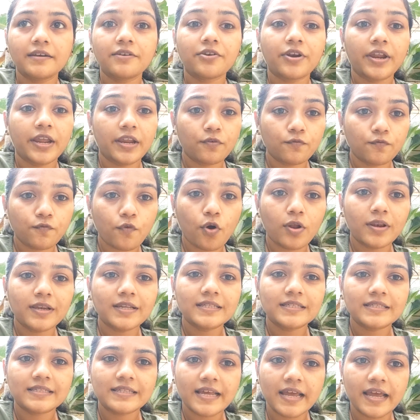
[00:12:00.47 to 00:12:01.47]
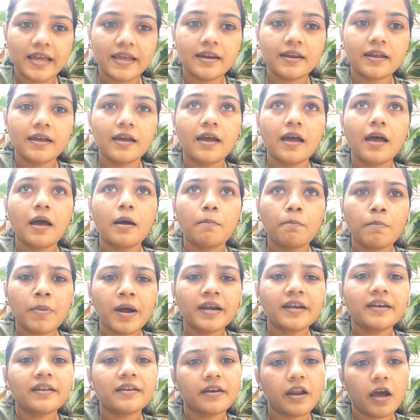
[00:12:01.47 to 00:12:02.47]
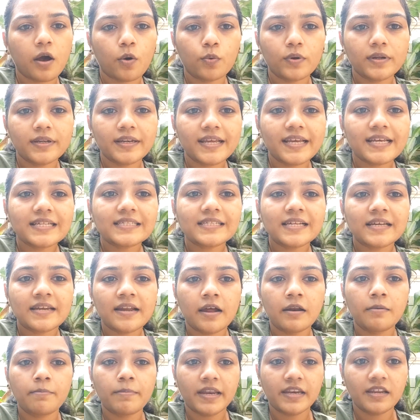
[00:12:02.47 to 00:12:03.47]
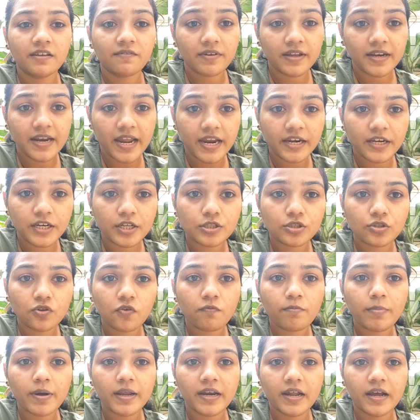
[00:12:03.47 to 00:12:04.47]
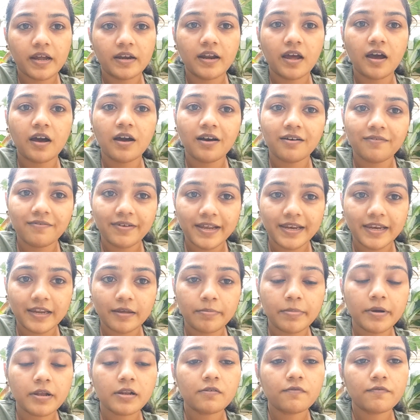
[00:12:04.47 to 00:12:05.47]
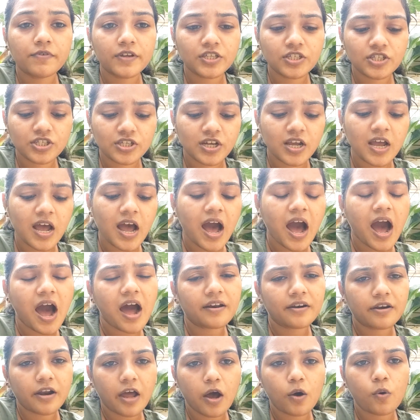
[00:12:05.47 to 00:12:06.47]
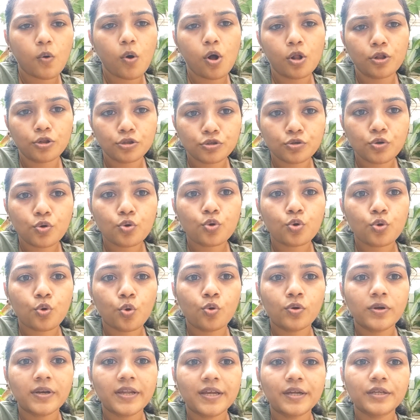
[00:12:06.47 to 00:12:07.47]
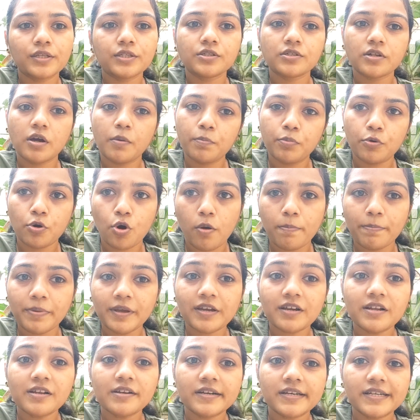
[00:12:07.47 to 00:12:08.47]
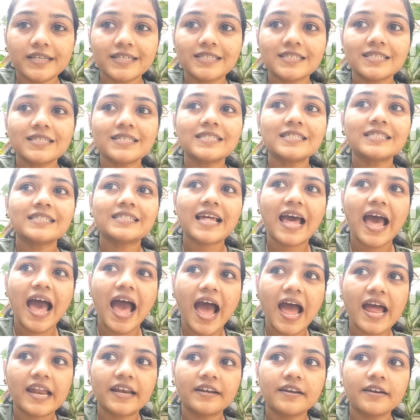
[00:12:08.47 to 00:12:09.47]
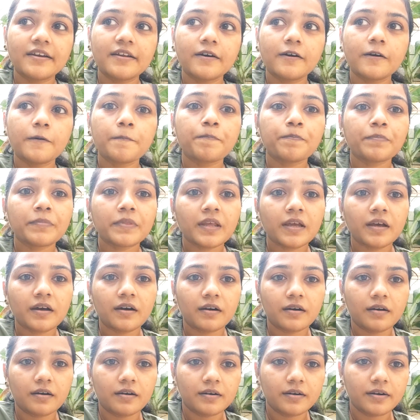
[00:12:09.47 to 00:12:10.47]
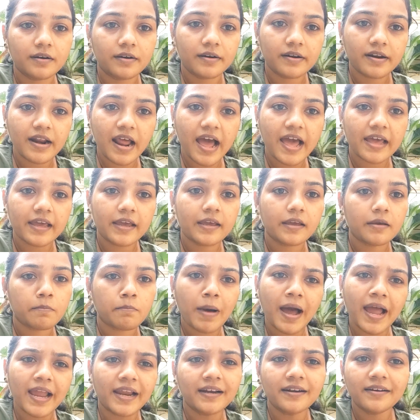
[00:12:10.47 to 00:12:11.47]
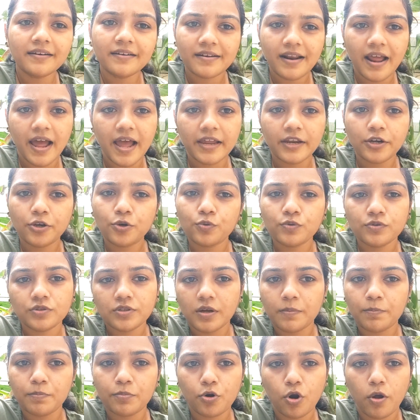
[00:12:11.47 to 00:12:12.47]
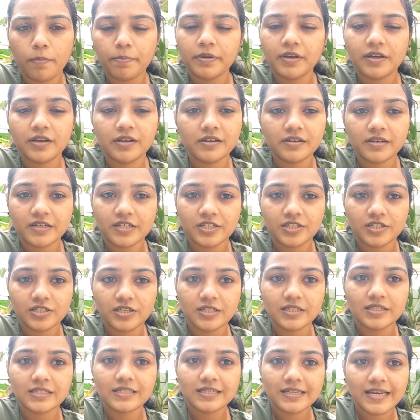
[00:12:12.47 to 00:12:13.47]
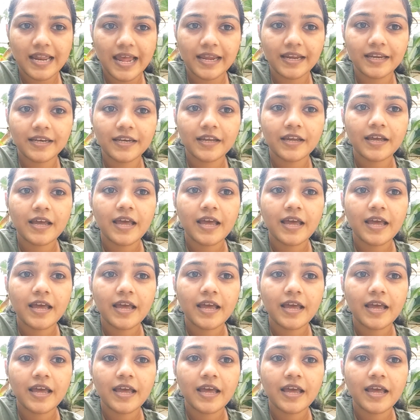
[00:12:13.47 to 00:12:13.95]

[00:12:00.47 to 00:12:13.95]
Rainfall is there. But nowadays there are many varieties of banana available which are now also grown in subtropical regions and mild dry to subtropical regions, right?